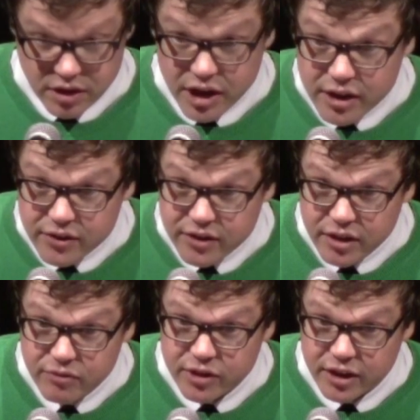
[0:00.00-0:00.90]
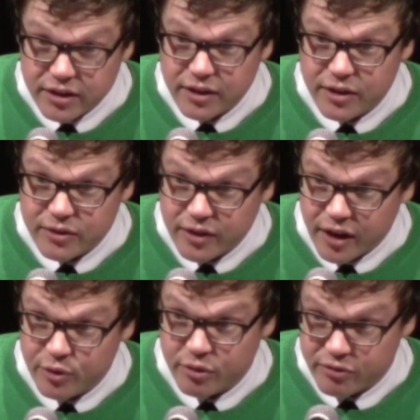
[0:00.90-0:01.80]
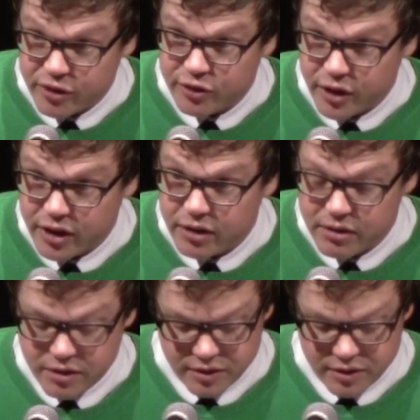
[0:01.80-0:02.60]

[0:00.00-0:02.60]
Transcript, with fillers: It is evening inside the refrigerator.